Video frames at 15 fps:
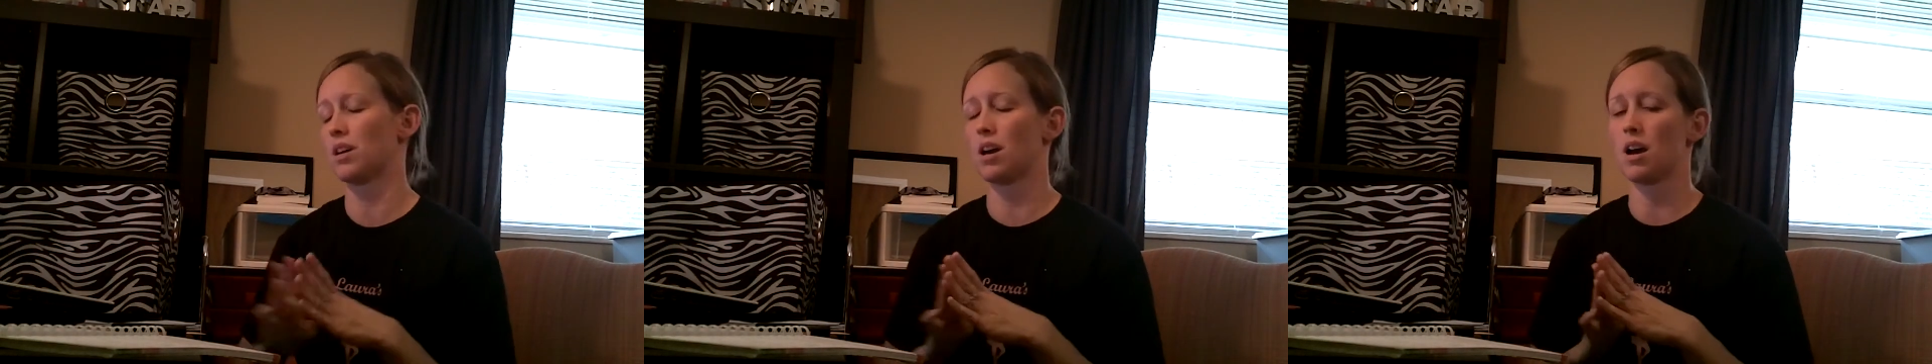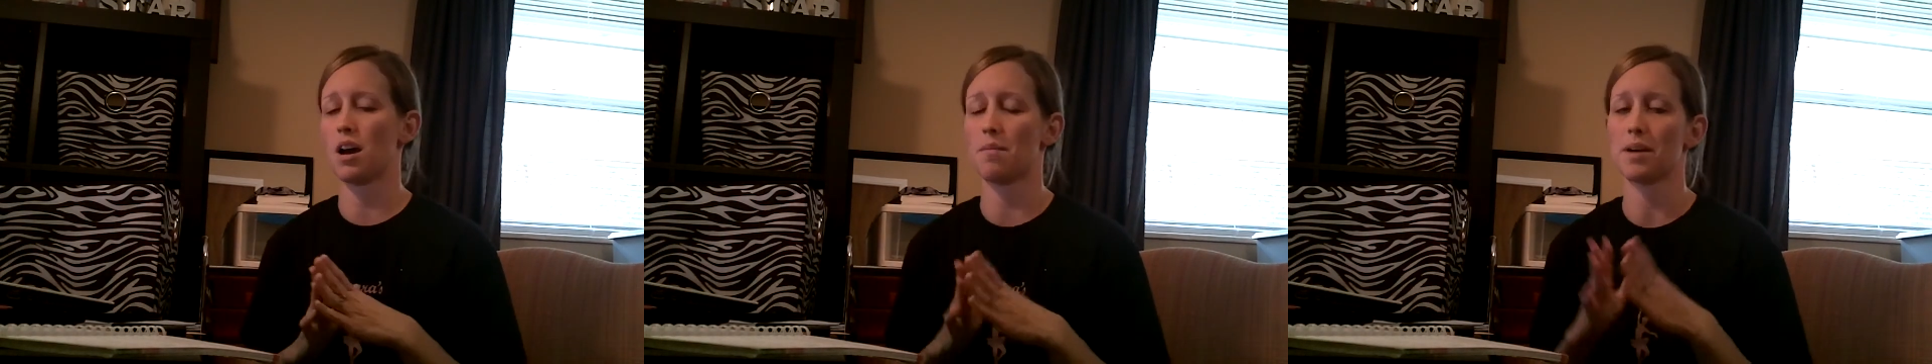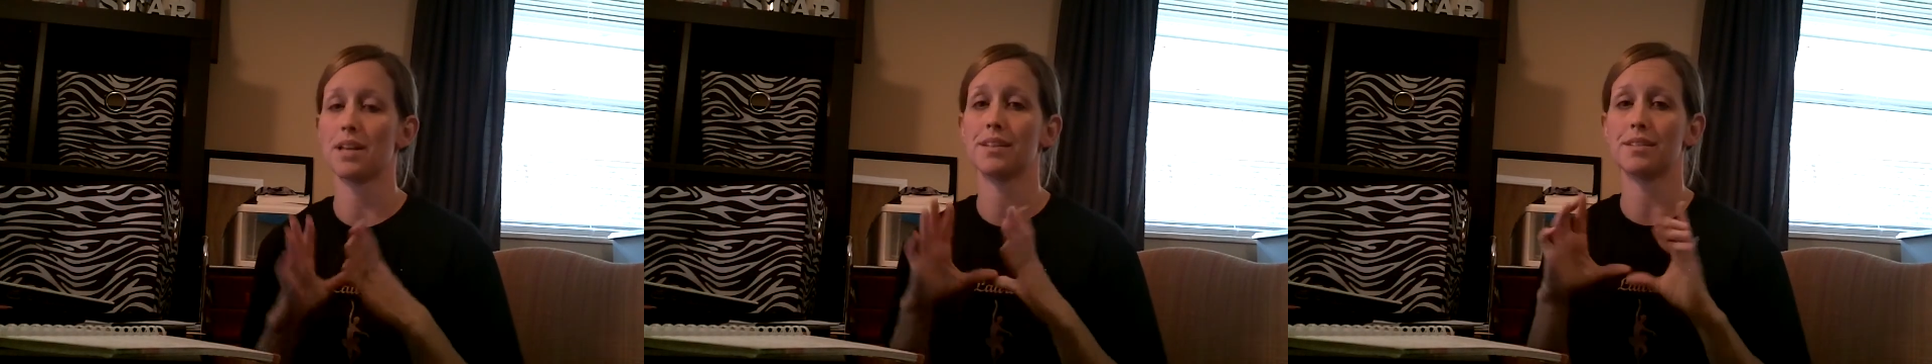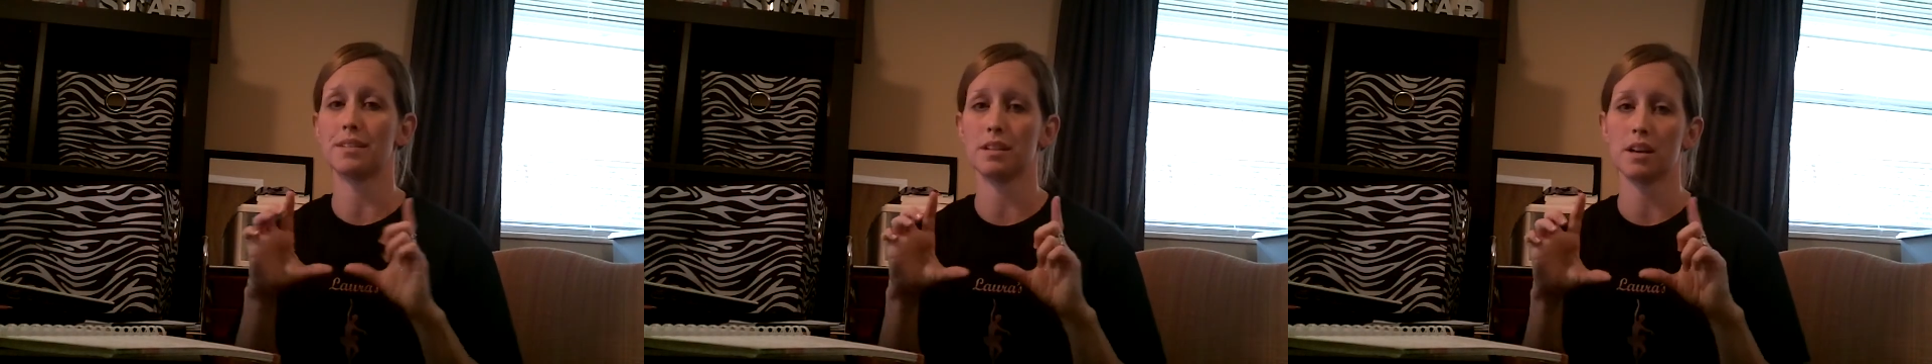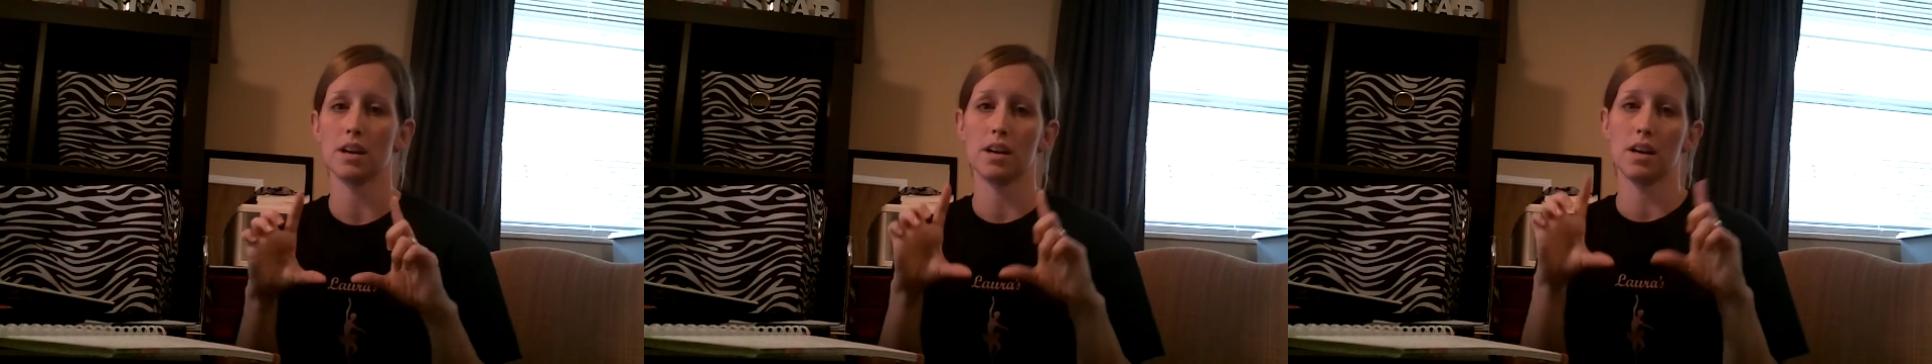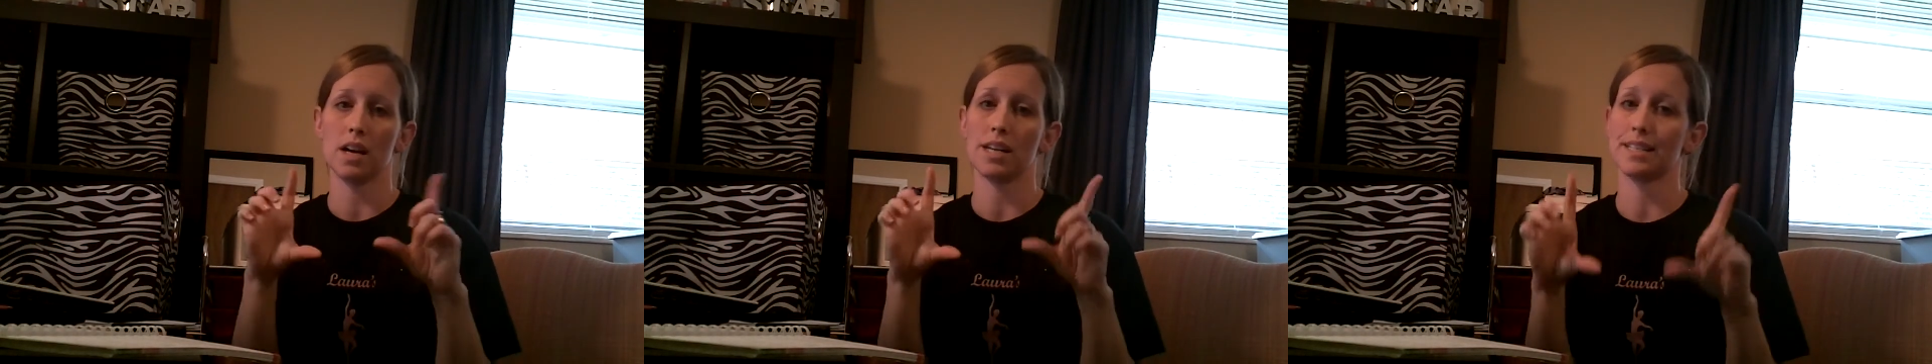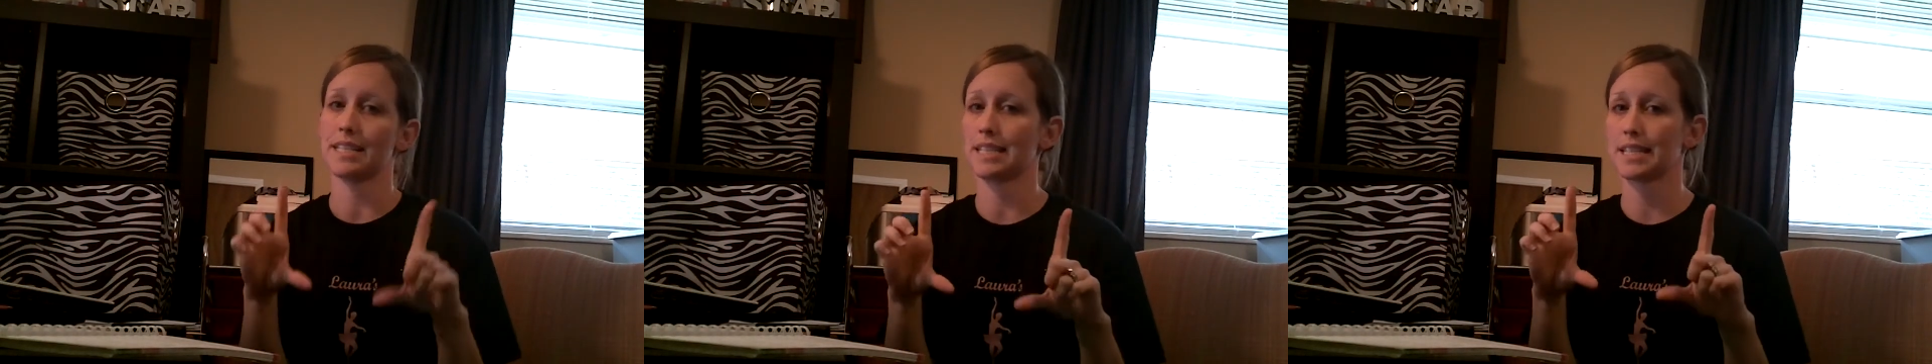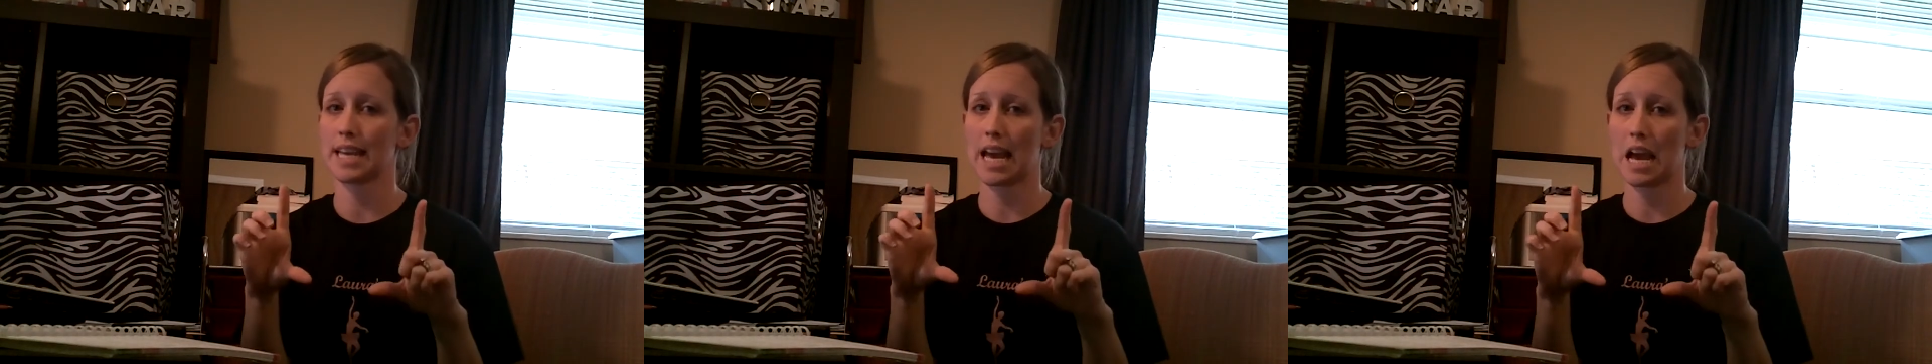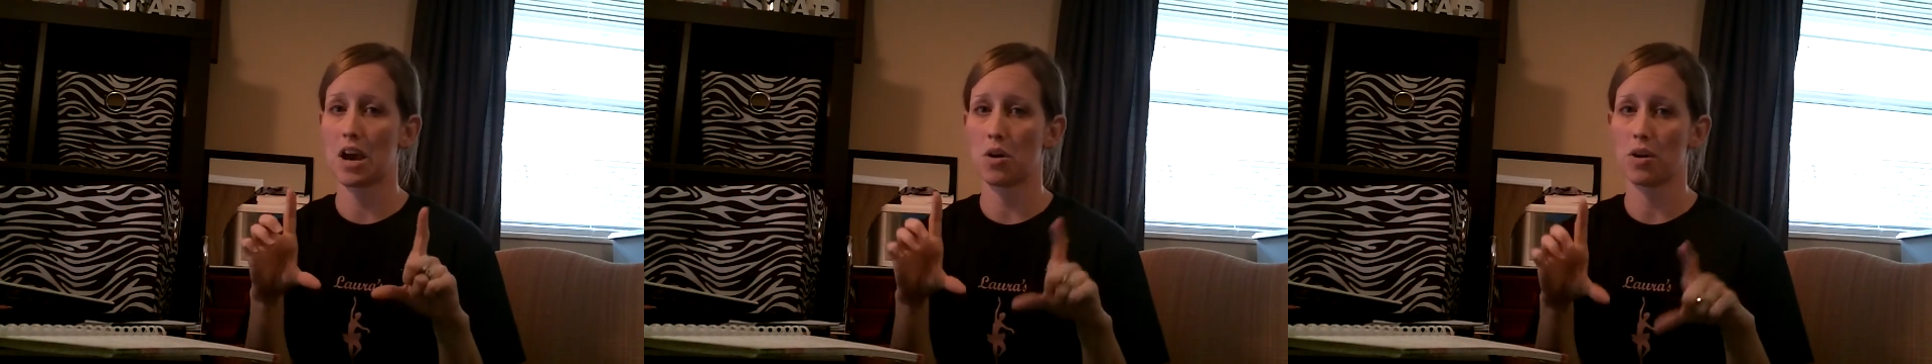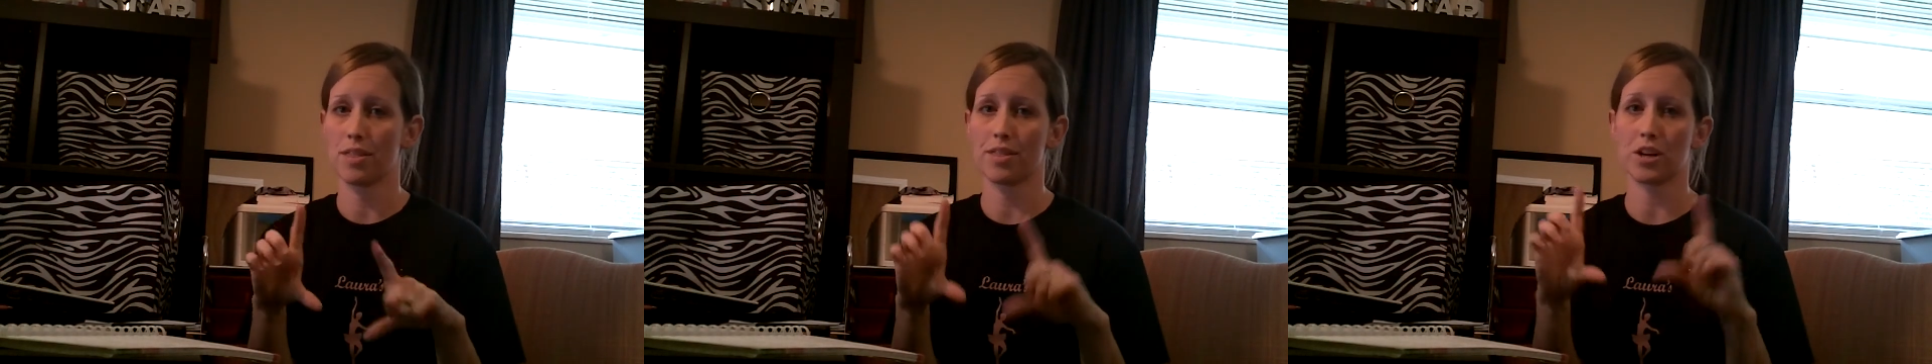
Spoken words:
a discount,